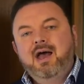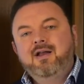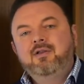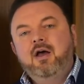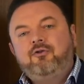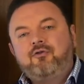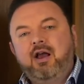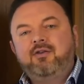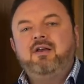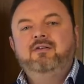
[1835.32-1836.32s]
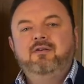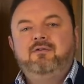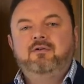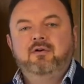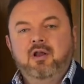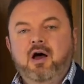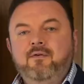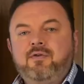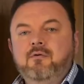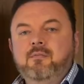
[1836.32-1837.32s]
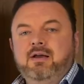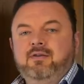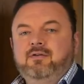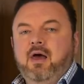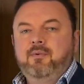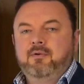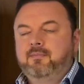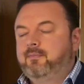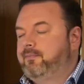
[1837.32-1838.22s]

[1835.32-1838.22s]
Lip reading: and attract things into your life that will make this happen.